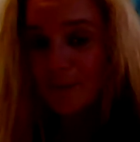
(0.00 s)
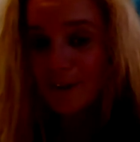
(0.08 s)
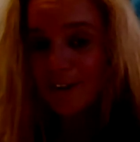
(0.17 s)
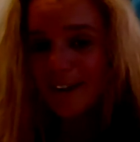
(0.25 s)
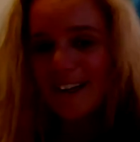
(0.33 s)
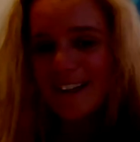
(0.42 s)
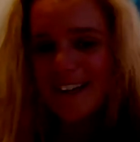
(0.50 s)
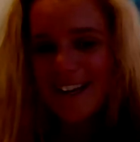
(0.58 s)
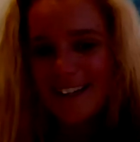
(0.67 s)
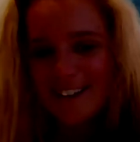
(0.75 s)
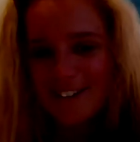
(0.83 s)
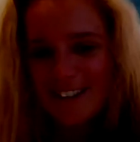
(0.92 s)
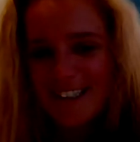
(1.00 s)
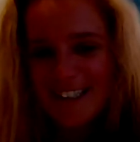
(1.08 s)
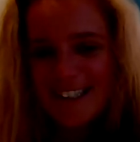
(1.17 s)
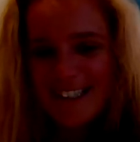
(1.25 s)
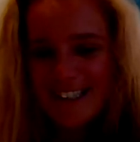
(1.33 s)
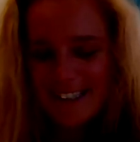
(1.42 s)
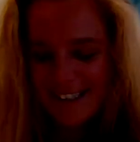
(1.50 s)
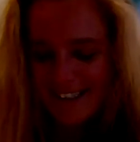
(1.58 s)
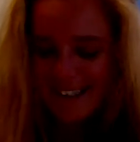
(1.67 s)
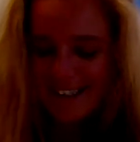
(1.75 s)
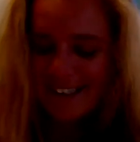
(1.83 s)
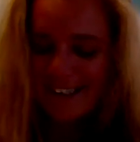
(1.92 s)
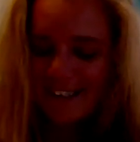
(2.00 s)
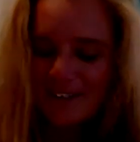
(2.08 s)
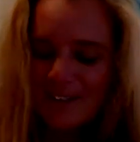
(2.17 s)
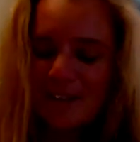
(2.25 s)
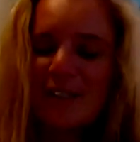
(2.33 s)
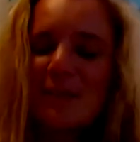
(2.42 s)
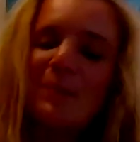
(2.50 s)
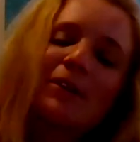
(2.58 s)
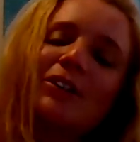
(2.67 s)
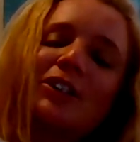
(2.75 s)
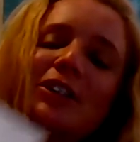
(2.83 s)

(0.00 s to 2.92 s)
period at the end of your sentence. You should have spelled